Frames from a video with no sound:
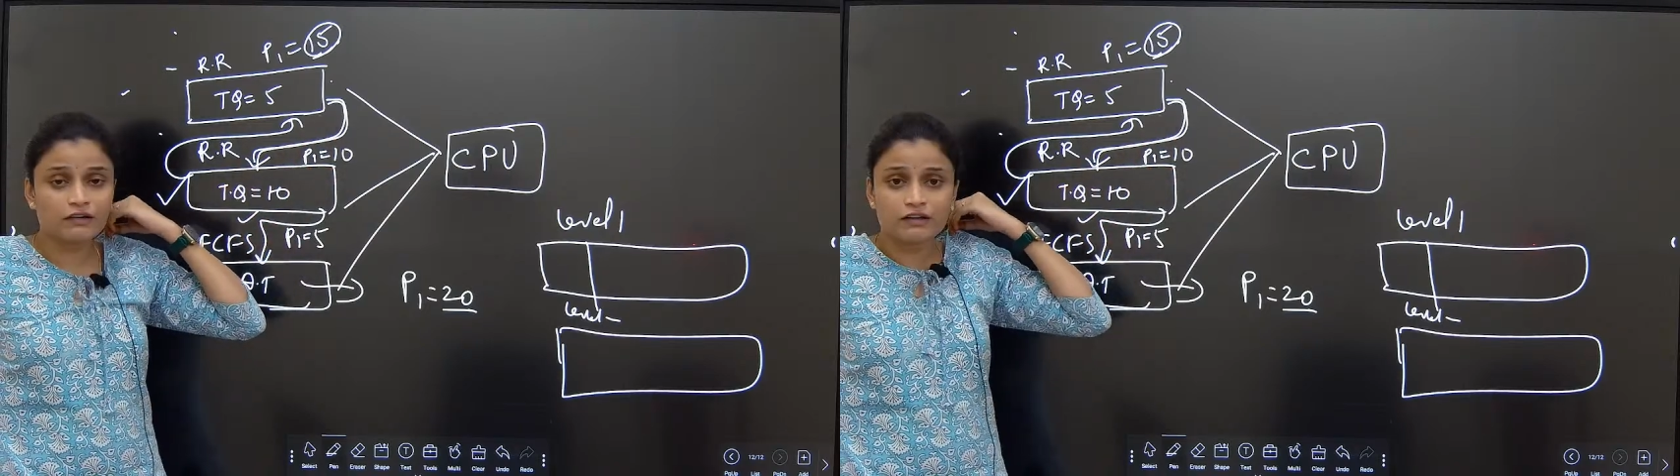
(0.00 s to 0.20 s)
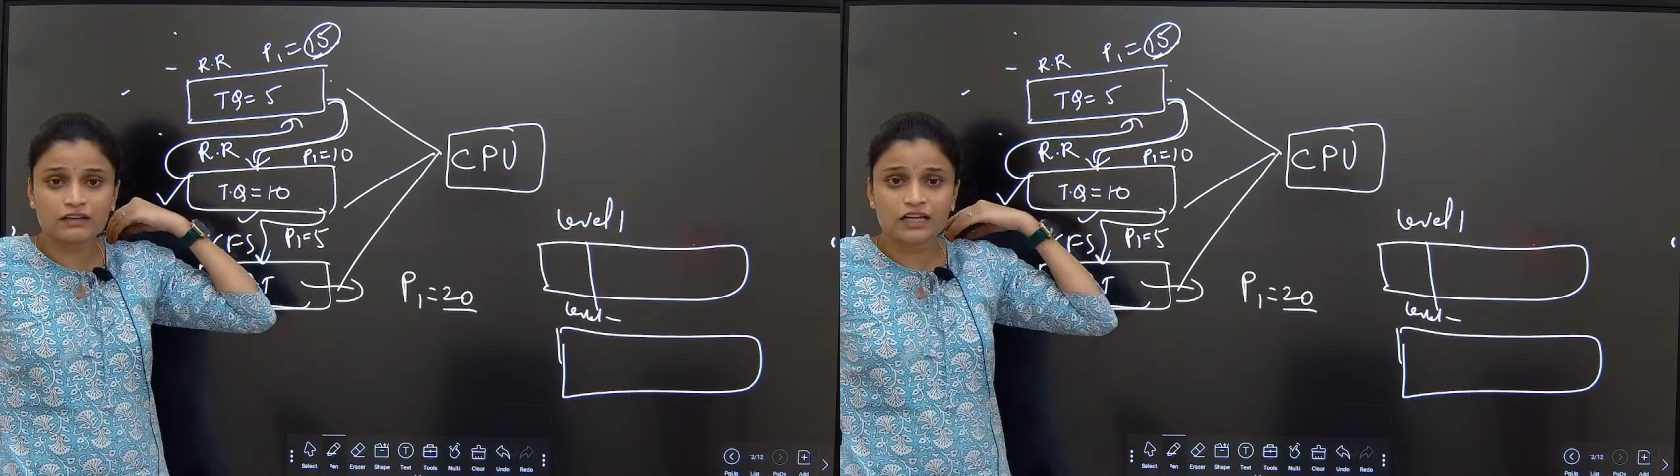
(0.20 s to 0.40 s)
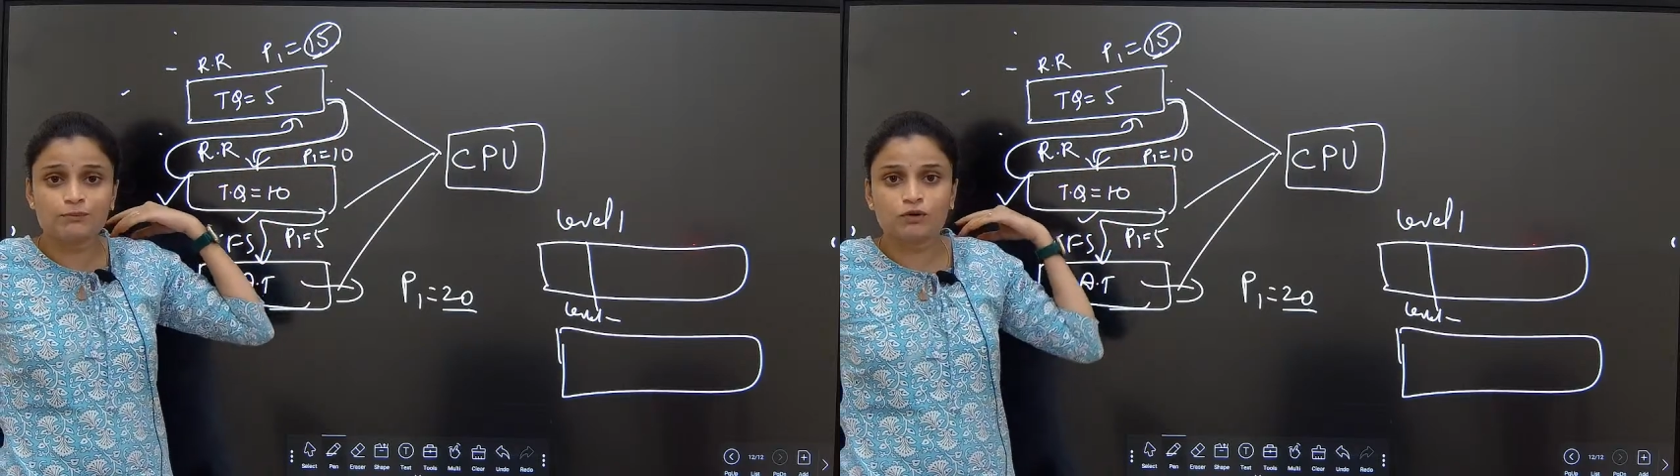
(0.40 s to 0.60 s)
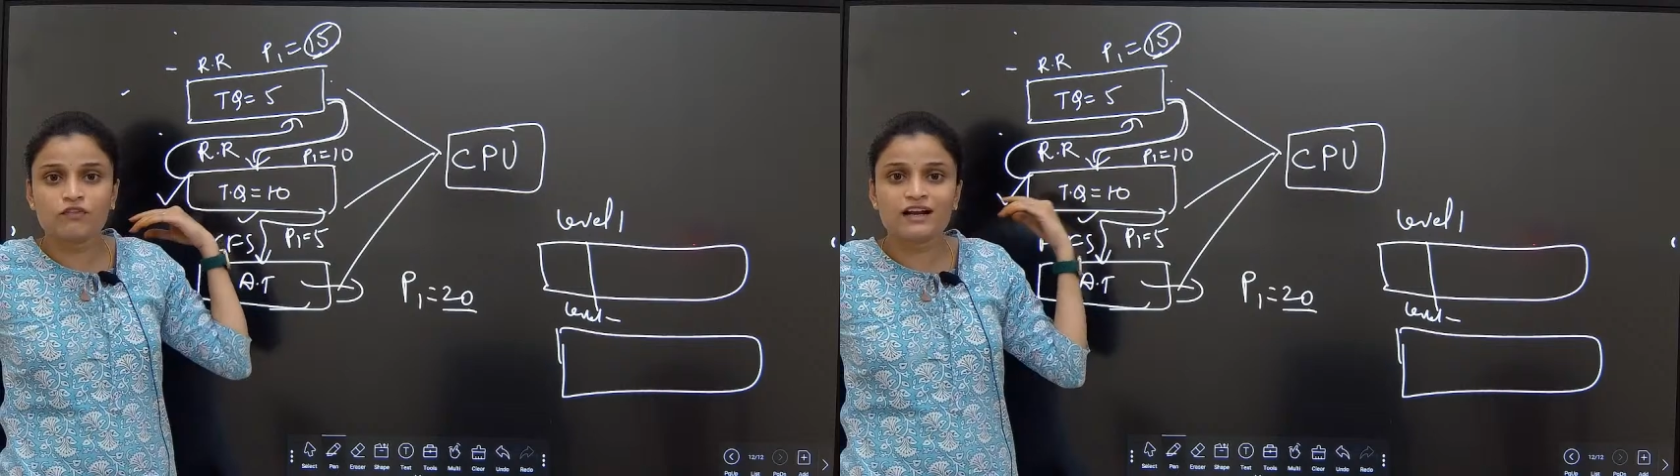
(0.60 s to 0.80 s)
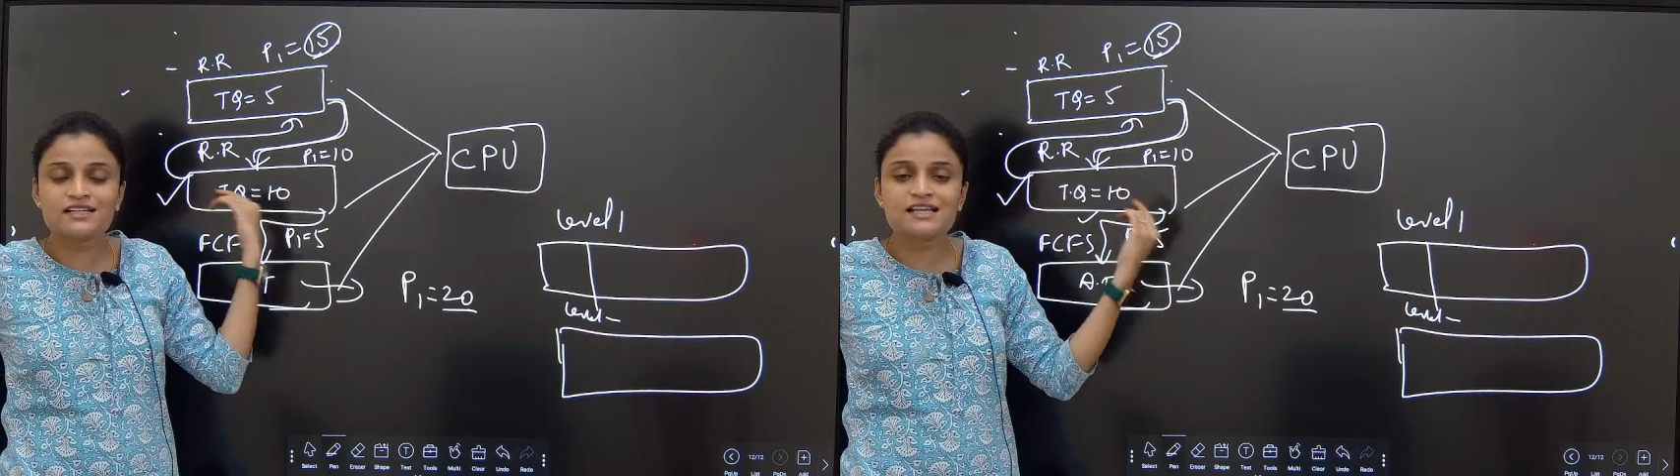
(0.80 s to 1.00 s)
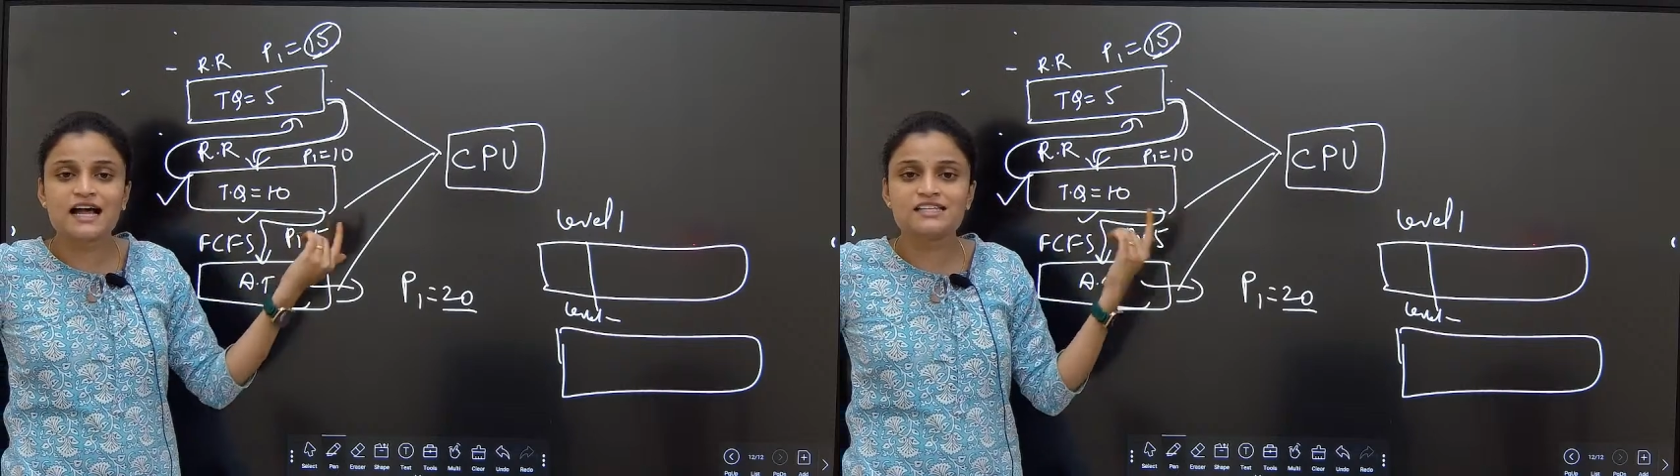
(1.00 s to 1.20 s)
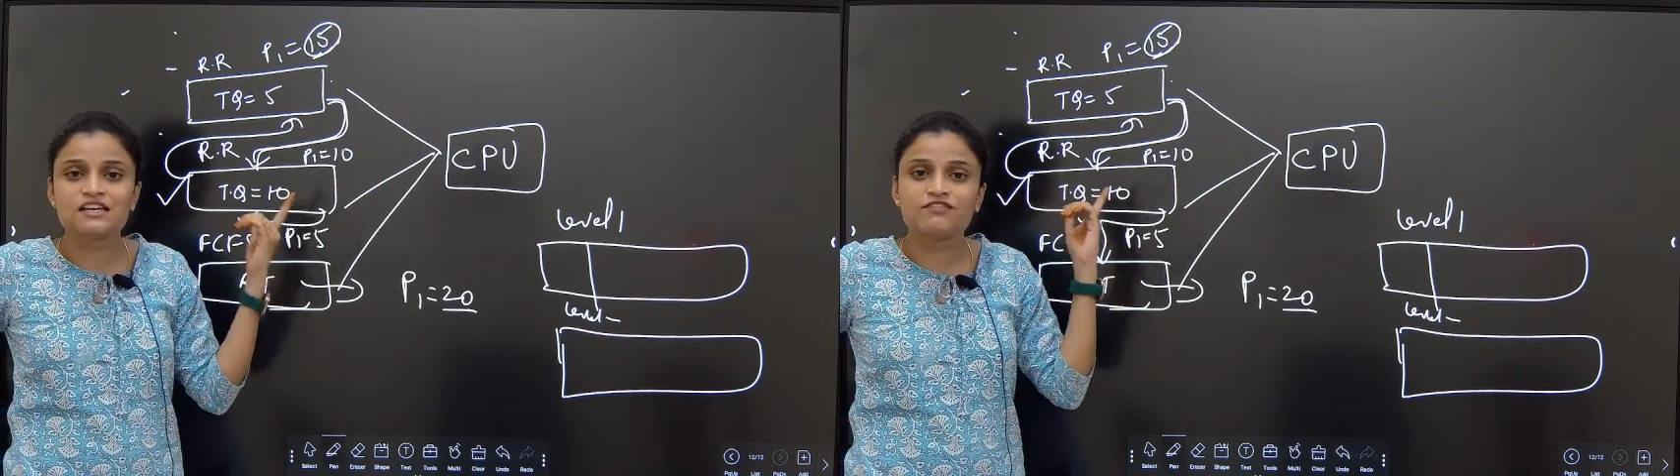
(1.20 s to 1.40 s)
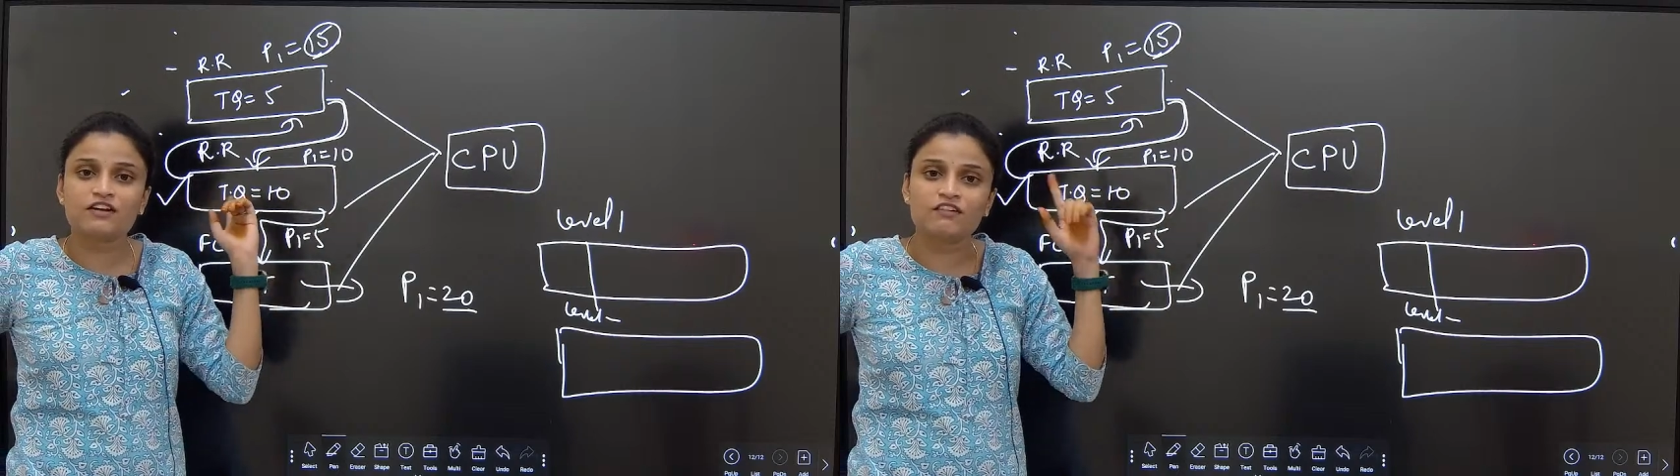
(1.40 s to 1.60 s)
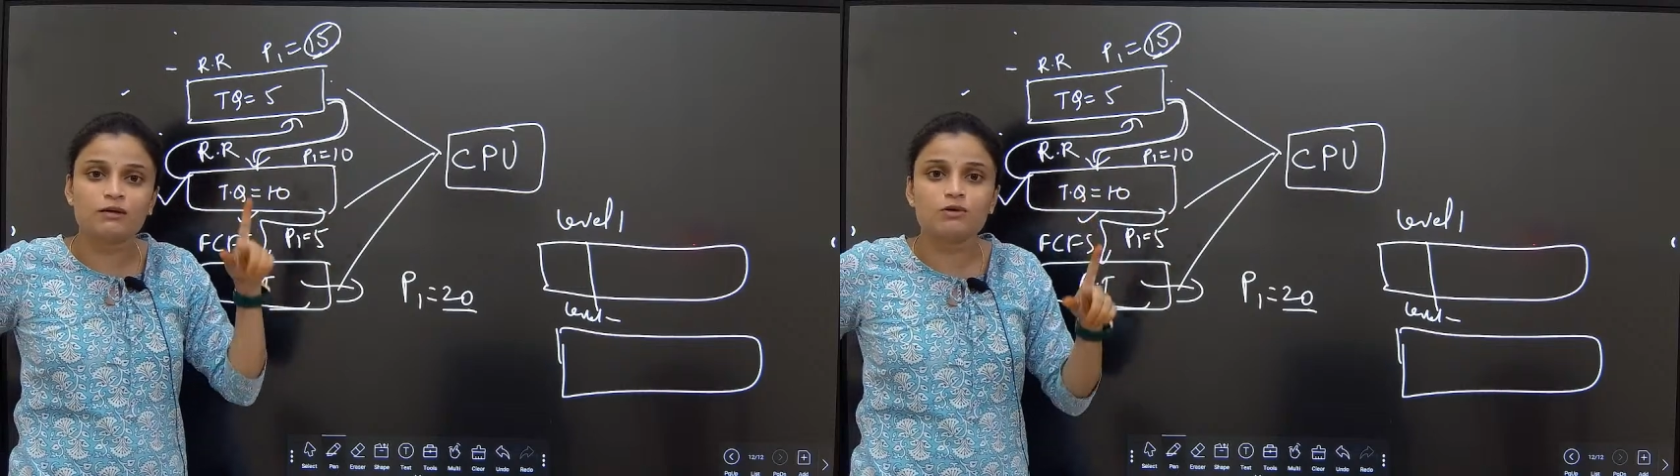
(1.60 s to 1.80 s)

it provides the answer for one more